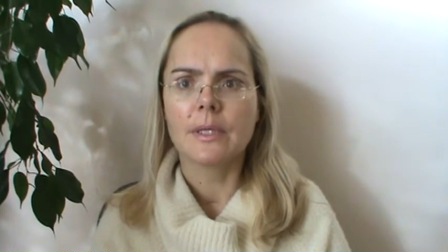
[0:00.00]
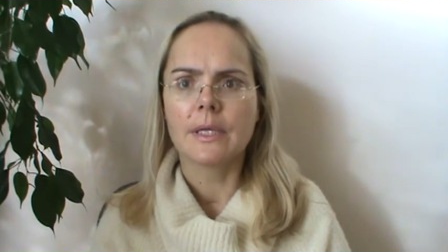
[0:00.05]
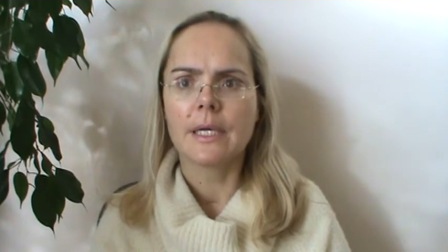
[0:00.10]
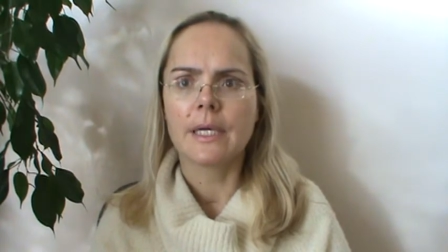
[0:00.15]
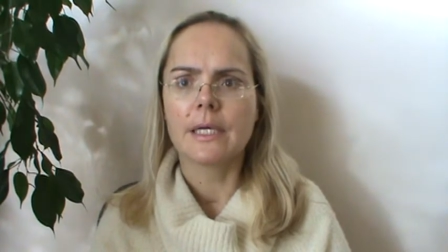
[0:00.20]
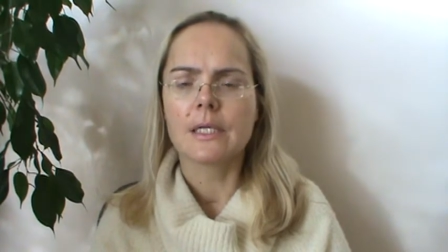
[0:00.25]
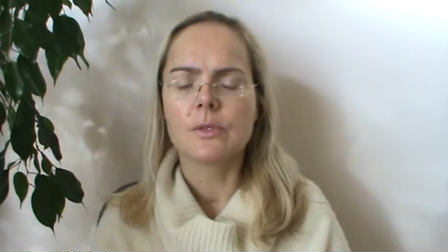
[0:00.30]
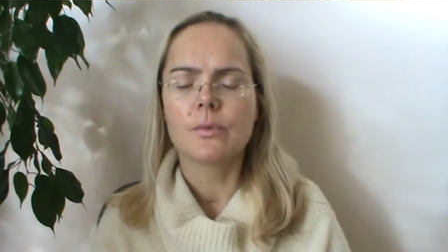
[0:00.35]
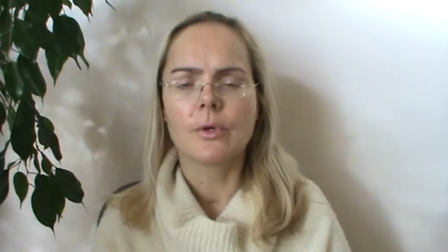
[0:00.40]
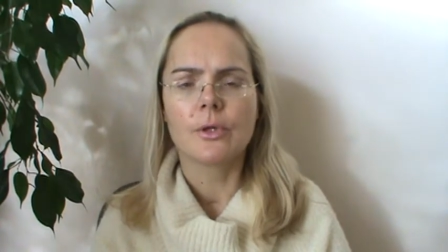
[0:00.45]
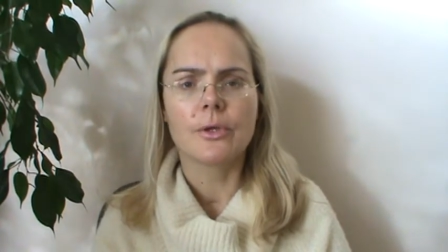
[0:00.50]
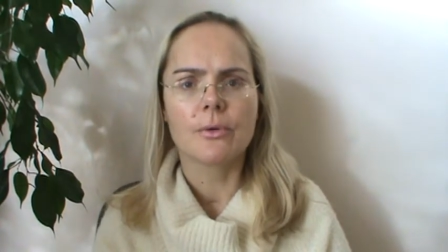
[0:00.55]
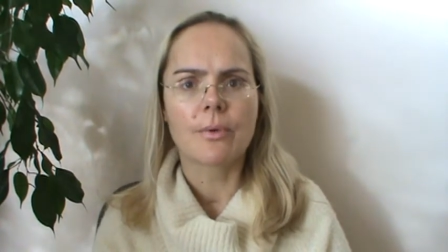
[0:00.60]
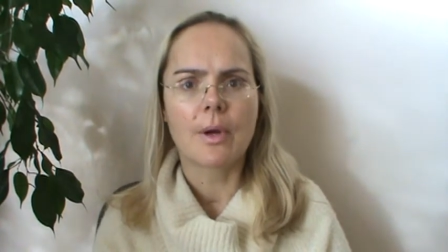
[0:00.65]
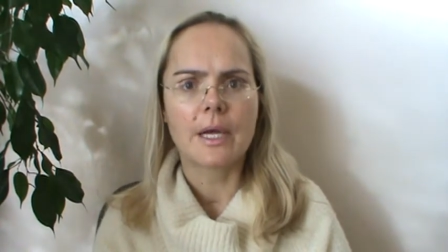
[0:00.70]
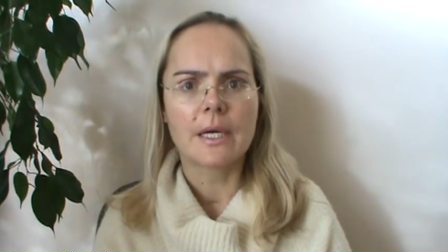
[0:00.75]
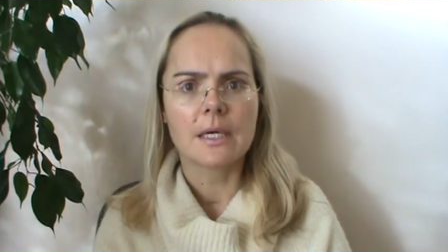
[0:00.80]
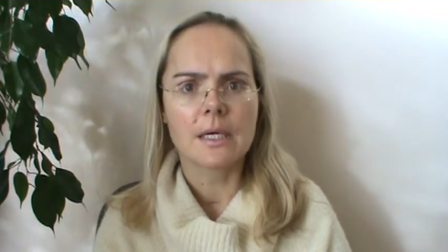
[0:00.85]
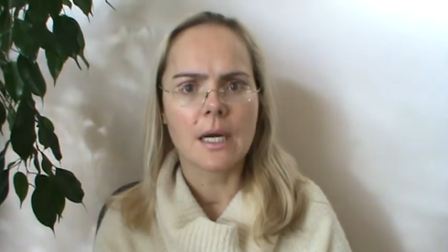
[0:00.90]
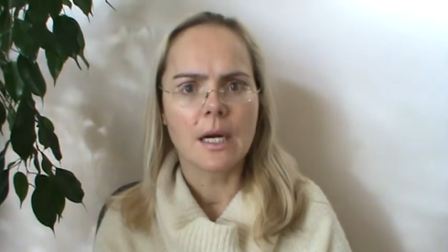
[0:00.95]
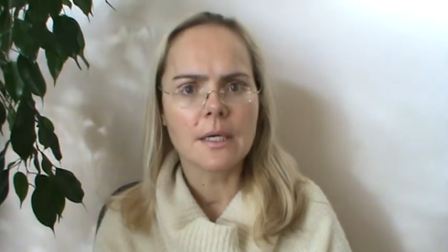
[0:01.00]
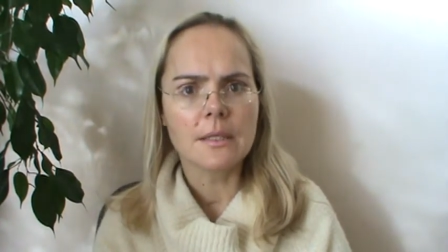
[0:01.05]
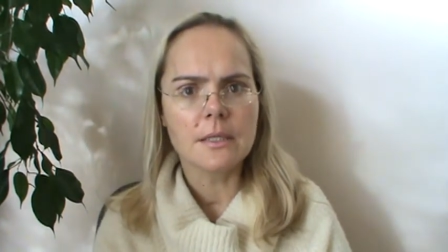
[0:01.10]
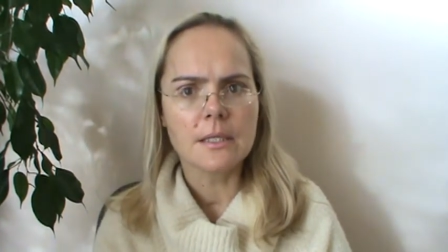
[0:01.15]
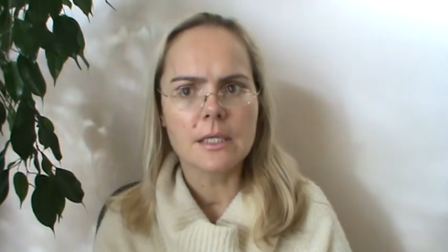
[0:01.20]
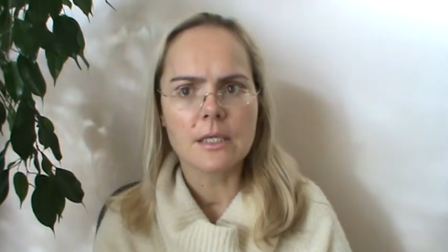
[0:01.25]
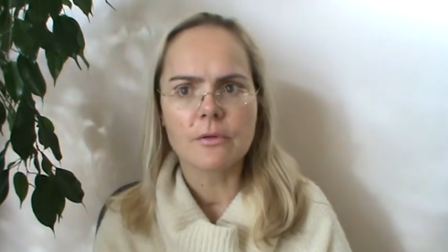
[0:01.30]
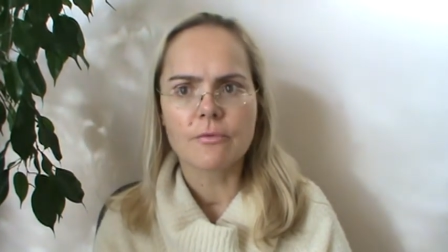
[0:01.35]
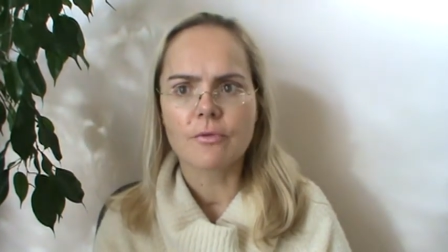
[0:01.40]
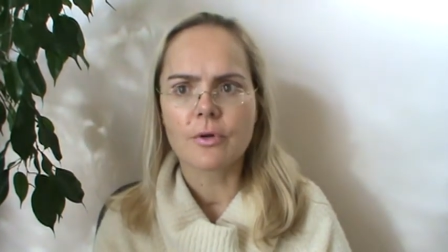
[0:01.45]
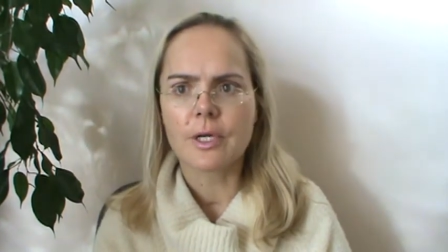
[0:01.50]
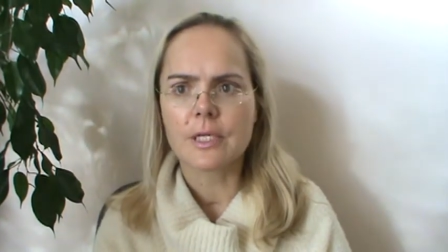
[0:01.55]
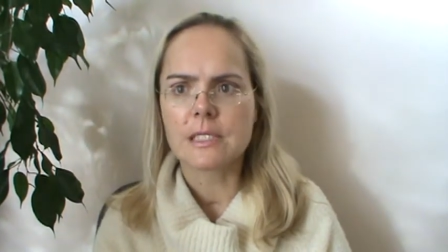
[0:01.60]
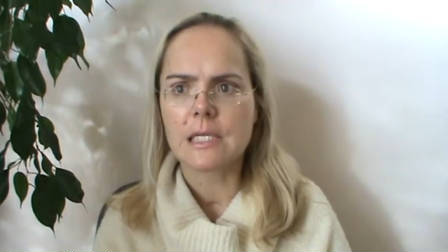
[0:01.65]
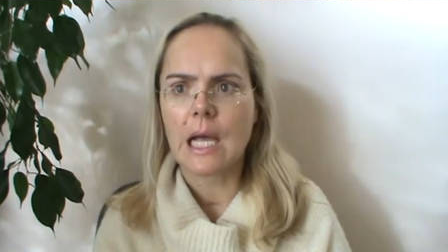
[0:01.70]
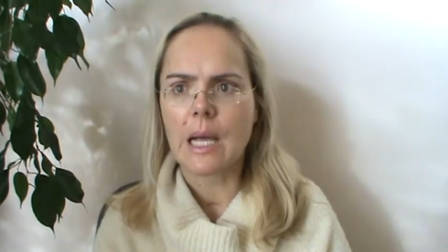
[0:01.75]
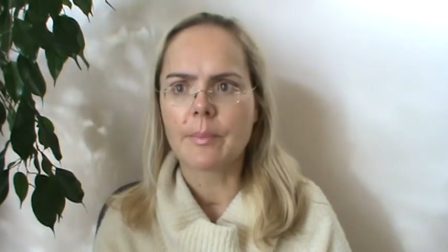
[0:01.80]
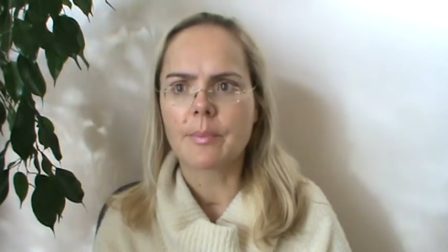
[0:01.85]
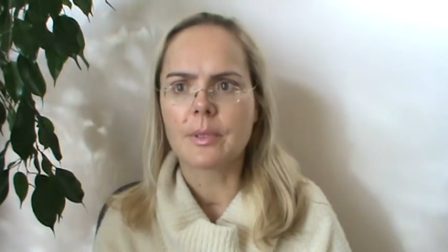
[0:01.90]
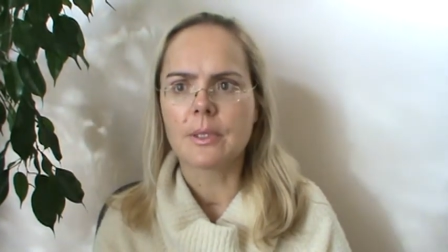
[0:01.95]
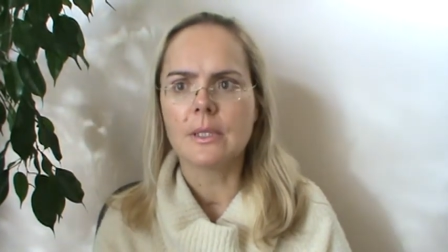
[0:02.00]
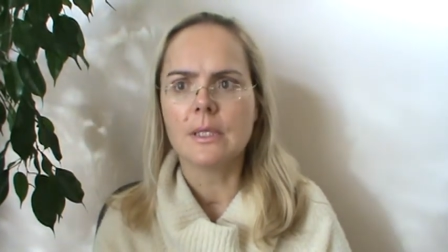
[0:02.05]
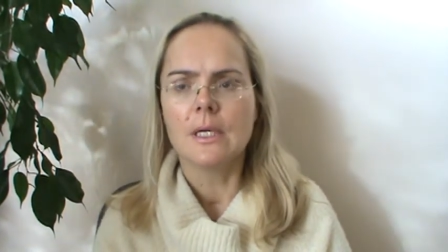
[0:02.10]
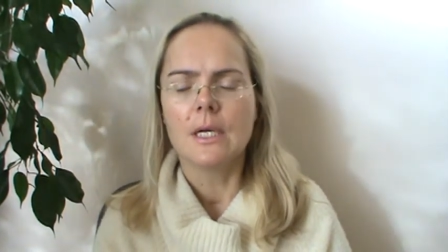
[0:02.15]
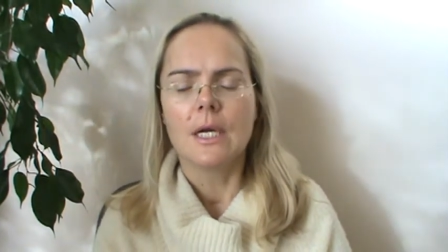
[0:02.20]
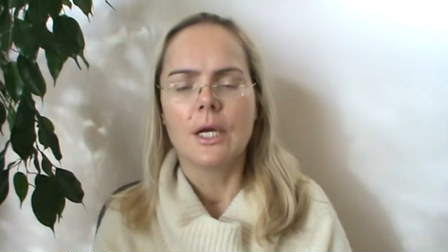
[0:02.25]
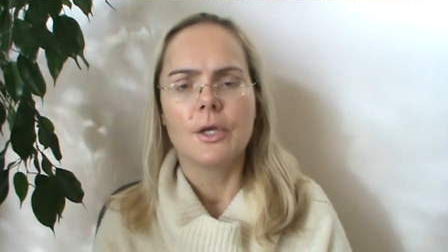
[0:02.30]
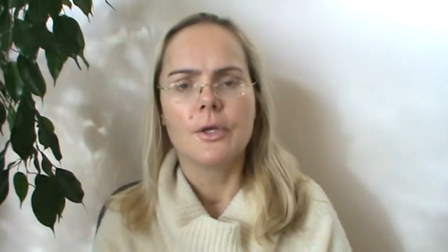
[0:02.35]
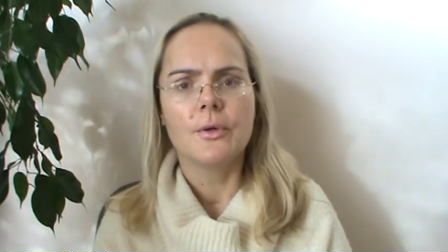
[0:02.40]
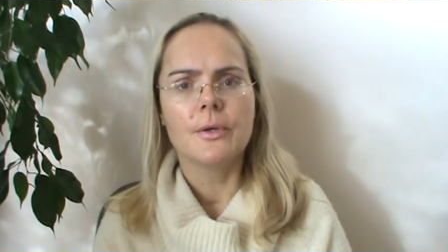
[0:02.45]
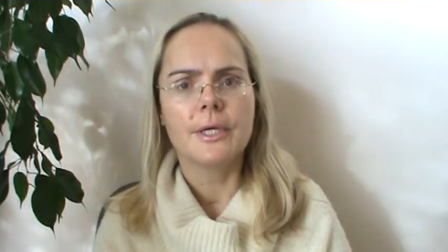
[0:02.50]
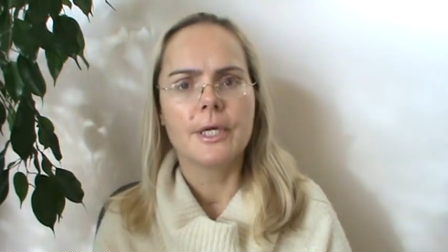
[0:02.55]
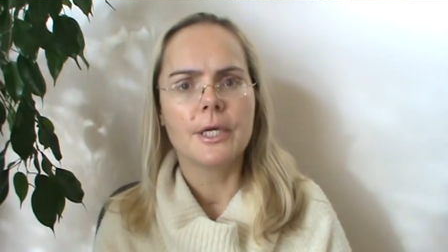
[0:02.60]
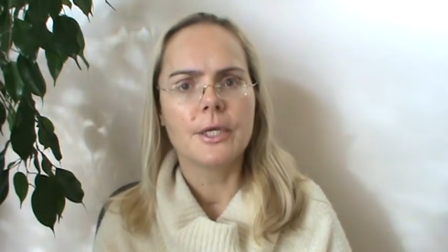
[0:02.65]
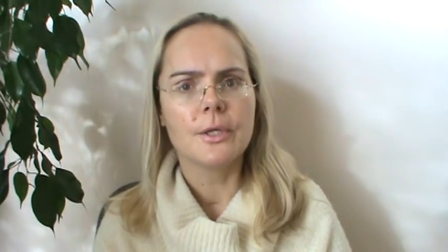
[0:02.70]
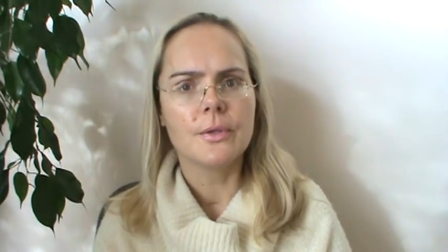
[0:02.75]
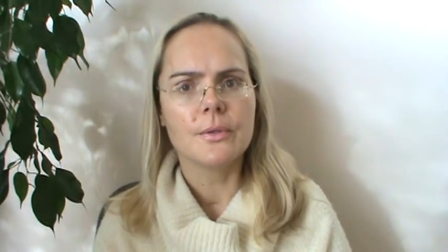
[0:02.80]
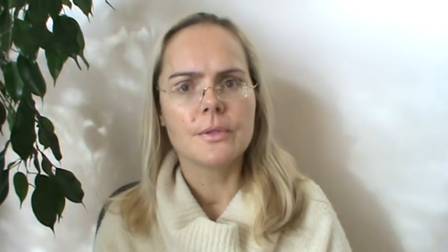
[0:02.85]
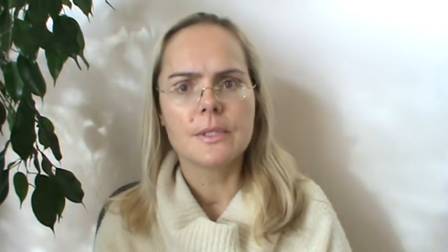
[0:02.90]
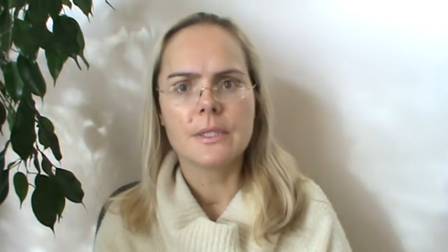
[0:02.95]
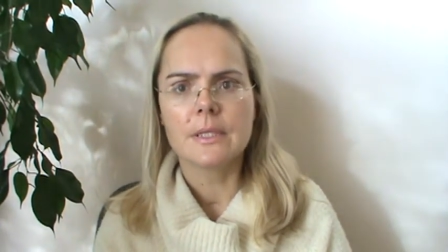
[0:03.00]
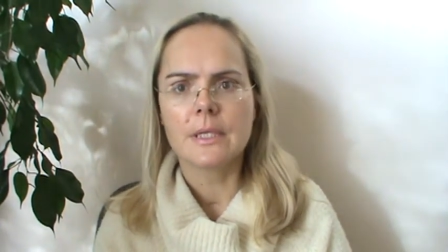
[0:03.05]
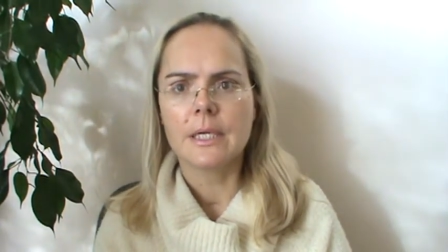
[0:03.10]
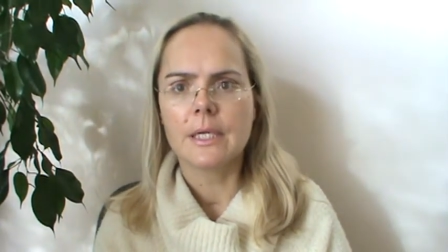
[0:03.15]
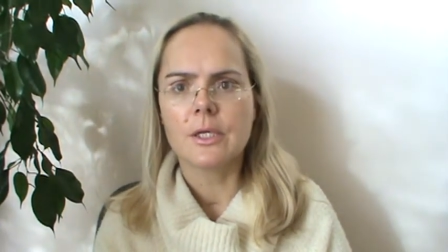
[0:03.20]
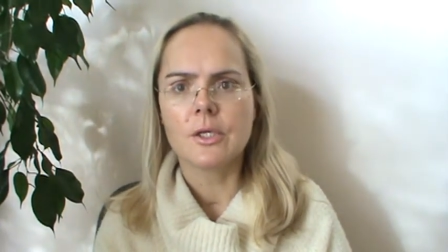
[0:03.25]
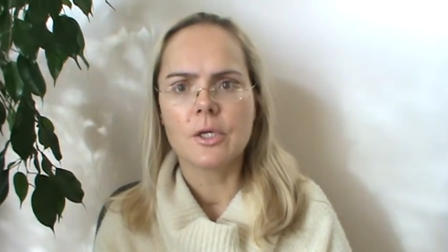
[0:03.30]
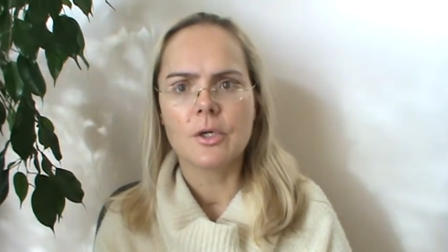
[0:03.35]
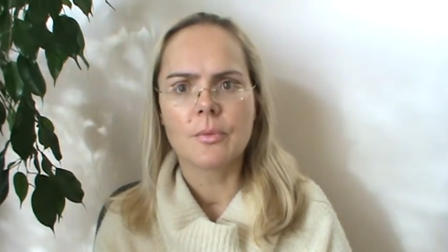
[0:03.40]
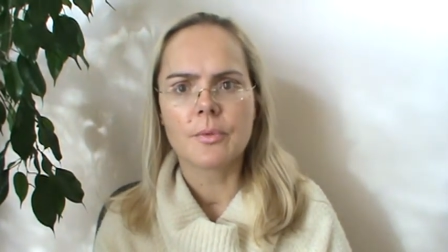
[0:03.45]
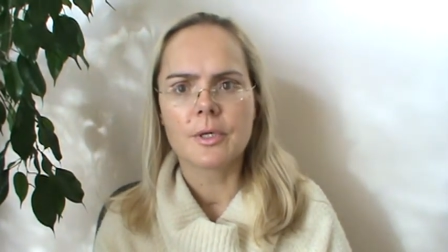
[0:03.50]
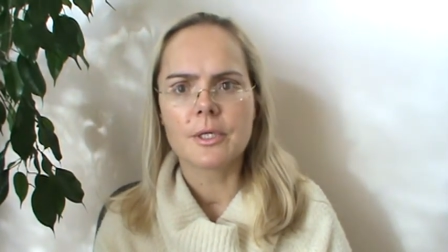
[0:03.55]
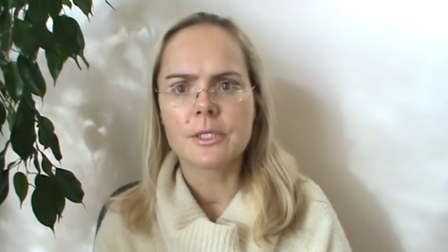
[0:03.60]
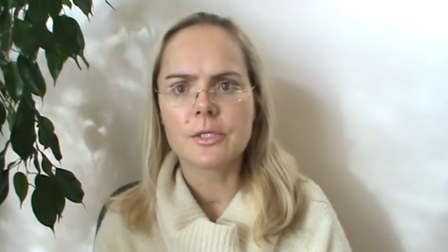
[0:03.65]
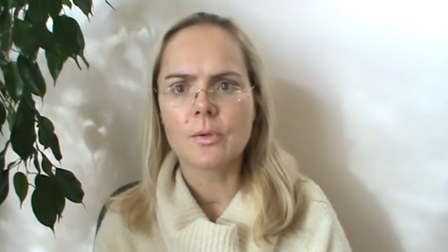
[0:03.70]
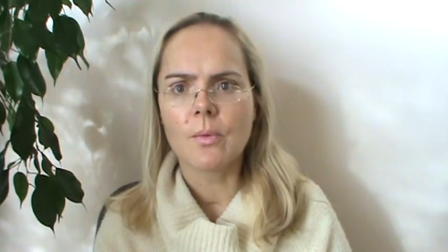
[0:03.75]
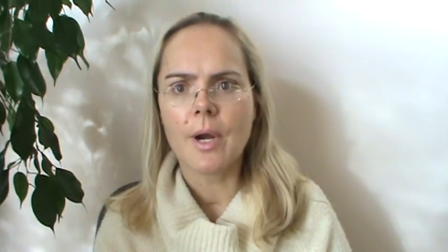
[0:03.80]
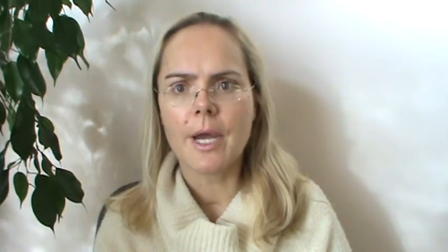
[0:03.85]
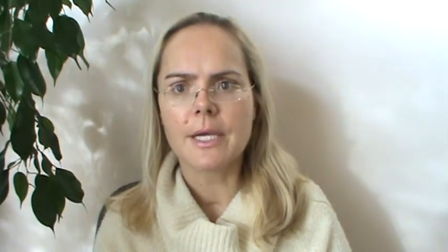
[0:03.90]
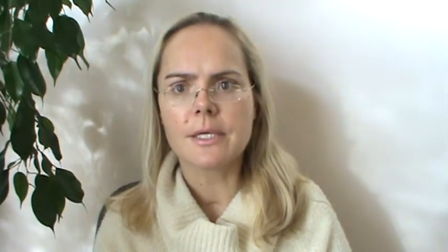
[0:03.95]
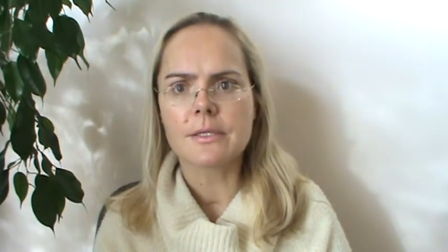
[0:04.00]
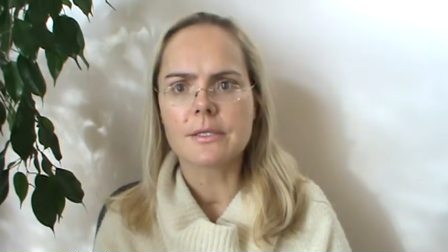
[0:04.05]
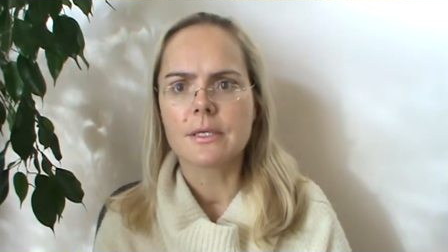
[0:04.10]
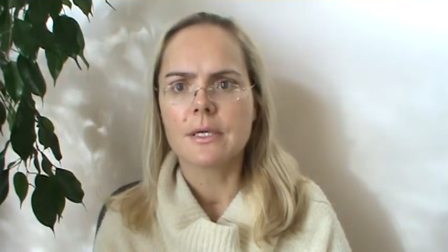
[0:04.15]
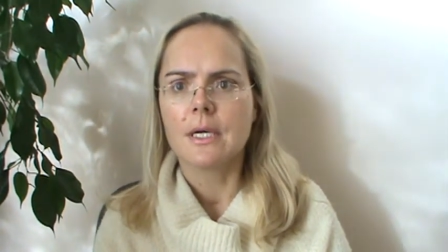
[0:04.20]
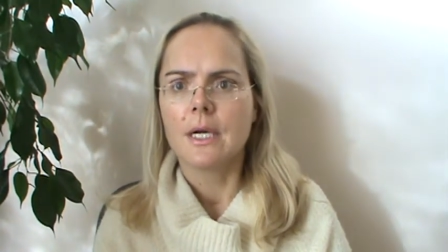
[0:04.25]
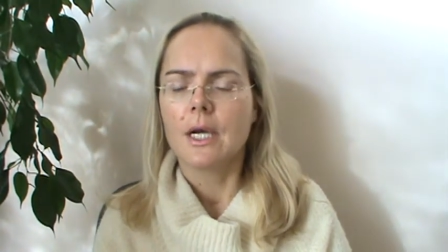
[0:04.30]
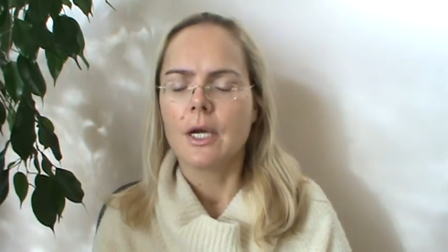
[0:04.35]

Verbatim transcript: is when you write an article, for example, you can use it in numerous ways.